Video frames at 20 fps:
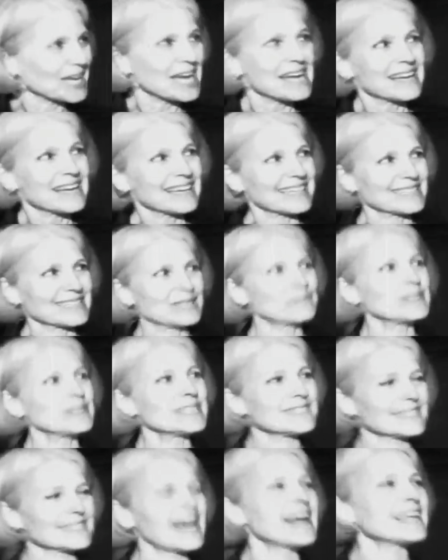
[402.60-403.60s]
right. the
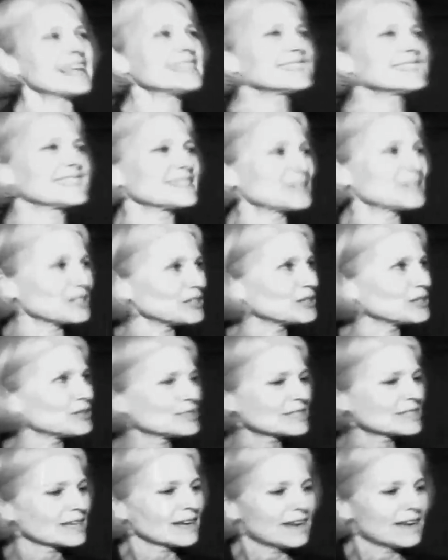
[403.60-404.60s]
minute science right. is
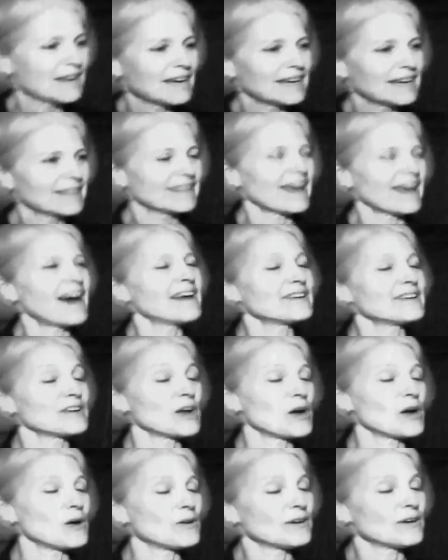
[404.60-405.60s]
used, uh, you
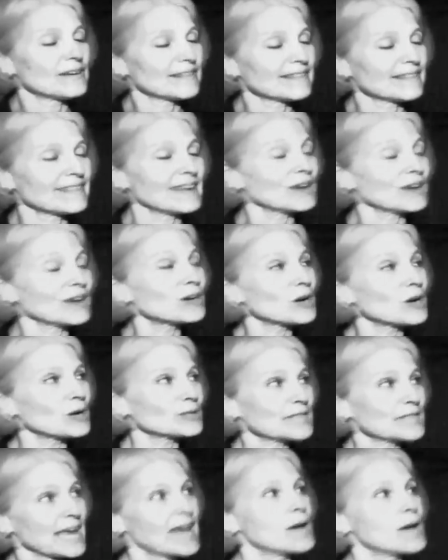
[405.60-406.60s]
know, there goes
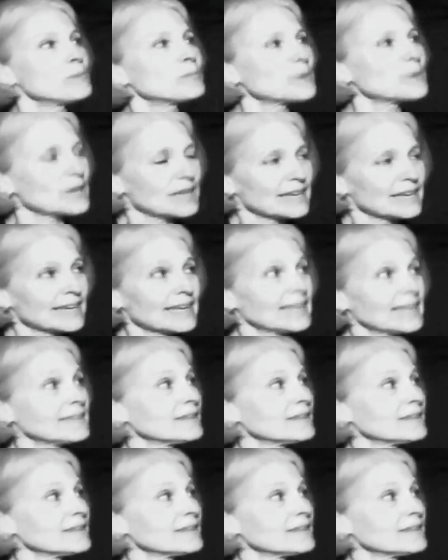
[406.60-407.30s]
hemp and